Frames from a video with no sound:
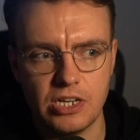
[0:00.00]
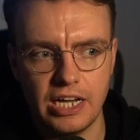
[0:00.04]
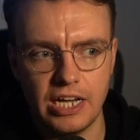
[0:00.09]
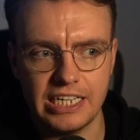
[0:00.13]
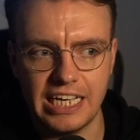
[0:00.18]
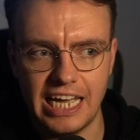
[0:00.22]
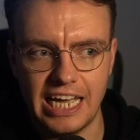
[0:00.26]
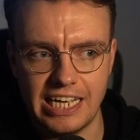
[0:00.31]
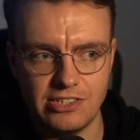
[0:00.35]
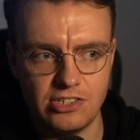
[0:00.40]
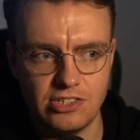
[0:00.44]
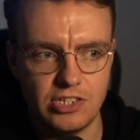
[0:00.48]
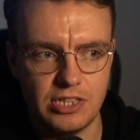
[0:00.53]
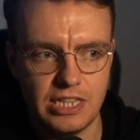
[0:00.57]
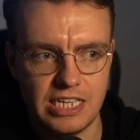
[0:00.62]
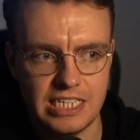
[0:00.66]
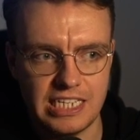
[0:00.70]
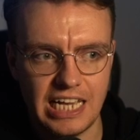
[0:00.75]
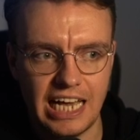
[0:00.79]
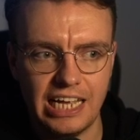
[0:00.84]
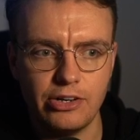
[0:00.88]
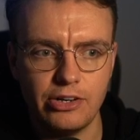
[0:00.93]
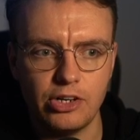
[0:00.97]
against this
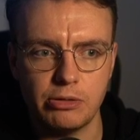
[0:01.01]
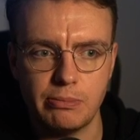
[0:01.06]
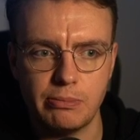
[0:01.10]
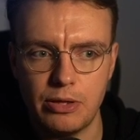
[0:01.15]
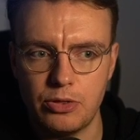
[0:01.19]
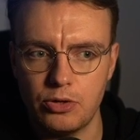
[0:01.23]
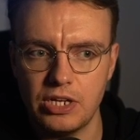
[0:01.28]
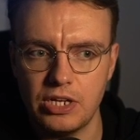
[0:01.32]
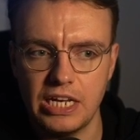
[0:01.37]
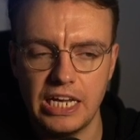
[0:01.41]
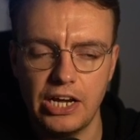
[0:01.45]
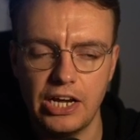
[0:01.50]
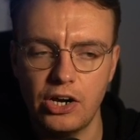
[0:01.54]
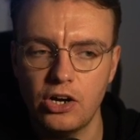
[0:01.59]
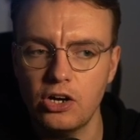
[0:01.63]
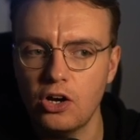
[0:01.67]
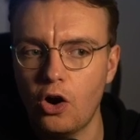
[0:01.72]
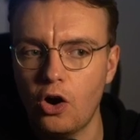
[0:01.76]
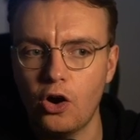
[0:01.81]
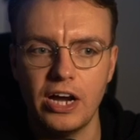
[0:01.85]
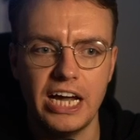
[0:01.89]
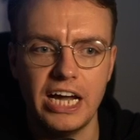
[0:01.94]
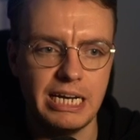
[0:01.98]
handler method here
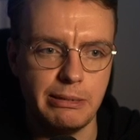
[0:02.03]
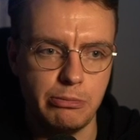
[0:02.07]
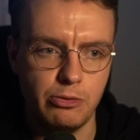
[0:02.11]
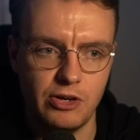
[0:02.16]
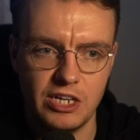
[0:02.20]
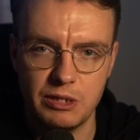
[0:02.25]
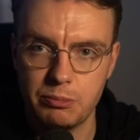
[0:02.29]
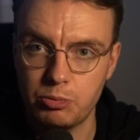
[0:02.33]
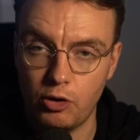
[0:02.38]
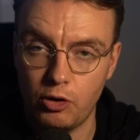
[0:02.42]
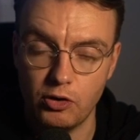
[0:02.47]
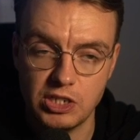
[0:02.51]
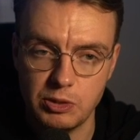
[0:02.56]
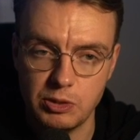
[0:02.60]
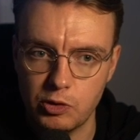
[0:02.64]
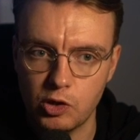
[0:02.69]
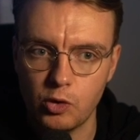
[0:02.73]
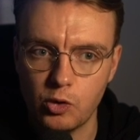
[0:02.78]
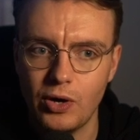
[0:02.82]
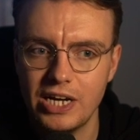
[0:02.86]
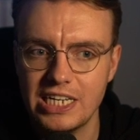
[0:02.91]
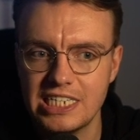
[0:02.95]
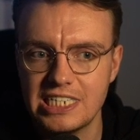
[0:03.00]
are AWS proxy
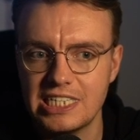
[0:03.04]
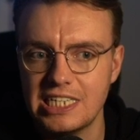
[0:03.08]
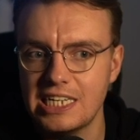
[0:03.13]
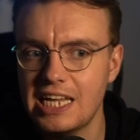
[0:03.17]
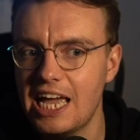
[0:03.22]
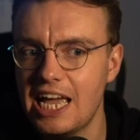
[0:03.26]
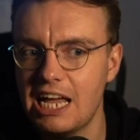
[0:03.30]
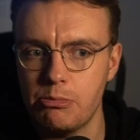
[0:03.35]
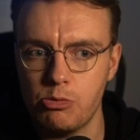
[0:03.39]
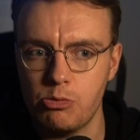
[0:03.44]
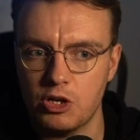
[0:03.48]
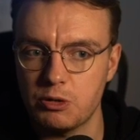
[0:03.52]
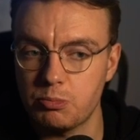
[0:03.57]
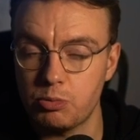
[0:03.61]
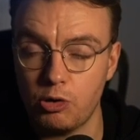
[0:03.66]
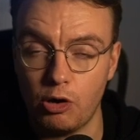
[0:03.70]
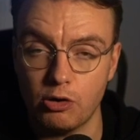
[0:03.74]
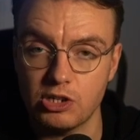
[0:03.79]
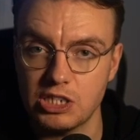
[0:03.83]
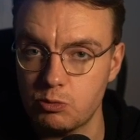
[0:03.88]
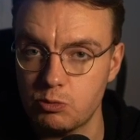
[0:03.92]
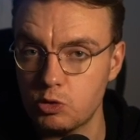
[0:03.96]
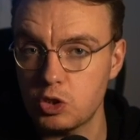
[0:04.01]
request and AWS
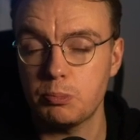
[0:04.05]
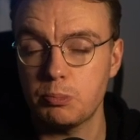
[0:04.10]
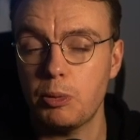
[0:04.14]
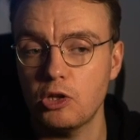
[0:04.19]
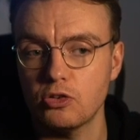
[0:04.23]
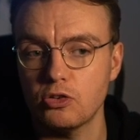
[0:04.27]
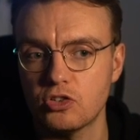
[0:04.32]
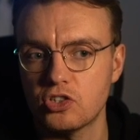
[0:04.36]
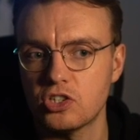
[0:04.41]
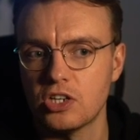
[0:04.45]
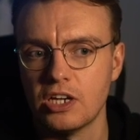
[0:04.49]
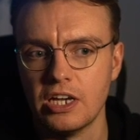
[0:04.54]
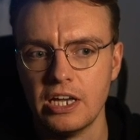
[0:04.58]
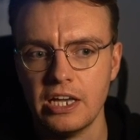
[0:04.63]
proxy response.